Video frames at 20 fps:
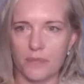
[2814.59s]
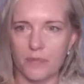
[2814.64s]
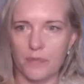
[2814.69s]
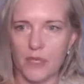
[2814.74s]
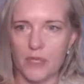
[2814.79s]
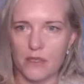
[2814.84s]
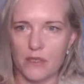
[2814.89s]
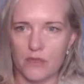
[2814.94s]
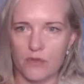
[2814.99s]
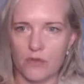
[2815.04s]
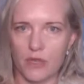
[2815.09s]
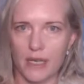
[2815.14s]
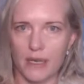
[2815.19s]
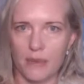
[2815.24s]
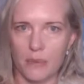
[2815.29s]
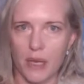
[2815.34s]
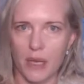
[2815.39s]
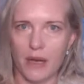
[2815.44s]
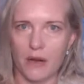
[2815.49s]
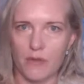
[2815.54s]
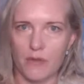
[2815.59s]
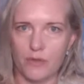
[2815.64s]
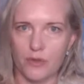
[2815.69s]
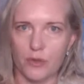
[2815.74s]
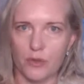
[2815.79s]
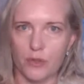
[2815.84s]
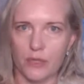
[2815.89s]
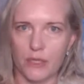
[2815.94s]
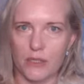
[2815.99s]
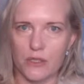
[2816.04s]
It's really
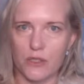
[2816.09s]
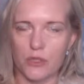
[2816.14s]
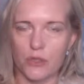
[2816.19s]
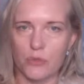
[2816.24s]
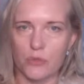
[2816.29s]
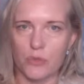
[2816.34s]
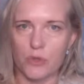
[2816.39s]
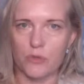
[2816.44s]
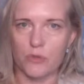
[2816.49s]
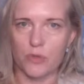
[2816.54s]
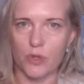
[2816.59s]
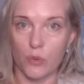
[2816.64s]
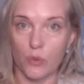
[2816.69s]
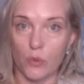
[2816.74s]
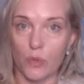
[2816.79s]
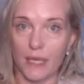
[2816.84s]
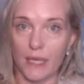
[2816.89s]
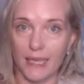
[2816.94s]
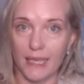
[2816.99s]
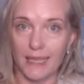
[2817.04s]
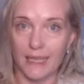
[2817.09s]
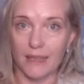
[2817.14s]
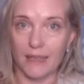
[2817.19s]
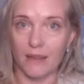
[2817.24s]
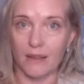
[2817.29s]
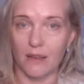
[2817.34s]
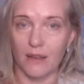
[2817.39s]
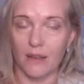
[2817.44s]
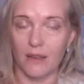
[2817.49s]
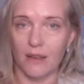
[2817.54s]
powerful in terms of your healing,
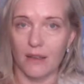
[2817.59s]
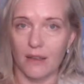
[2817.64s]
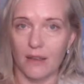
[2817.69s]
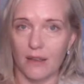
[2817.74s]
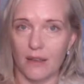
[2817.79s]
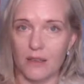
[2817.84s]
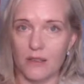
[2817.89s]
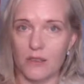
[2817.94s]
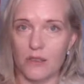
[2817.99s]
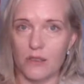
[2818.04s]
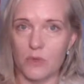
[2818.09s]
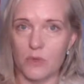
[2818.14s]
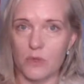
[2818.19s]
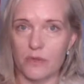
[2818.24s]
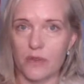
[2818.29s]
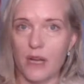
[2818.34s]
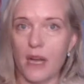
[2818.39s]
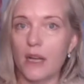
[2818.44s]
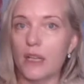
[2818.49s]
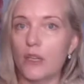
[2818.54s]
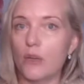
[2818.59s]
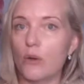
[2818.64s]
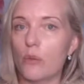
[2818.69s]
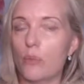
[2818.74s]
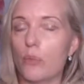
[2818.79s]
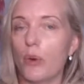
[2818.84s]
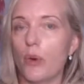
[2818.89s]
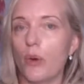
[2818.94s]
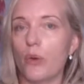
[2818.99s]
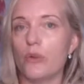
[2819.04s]
in terms of how you
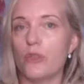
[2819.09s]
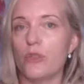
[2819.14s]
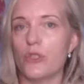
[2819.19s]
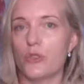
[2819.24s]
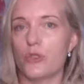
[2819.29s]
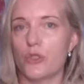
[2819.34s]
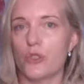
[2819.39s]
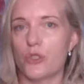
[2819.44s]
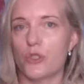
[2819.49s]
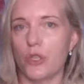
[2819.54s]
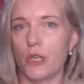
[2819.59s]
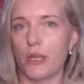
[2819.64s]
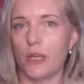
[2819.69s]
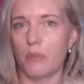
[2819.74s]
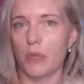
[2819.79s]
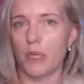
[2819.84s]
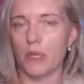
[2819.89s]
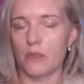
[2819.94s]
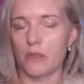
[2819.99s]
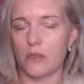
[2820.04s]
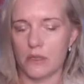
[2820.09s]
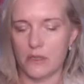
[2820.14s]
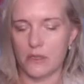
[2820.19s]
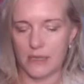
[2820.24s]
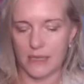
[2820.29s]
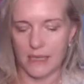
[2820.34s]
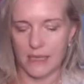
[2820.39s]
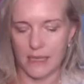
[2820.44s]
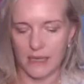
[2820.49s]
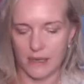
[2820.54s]
approach your journey,
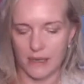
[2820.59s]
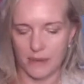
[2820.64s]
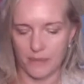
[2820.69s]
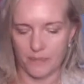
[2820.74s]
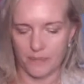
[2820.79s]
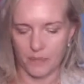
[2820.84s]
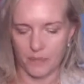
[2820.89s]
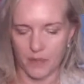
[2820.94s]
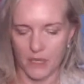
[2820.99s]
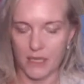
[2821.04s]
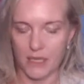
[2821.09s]
because it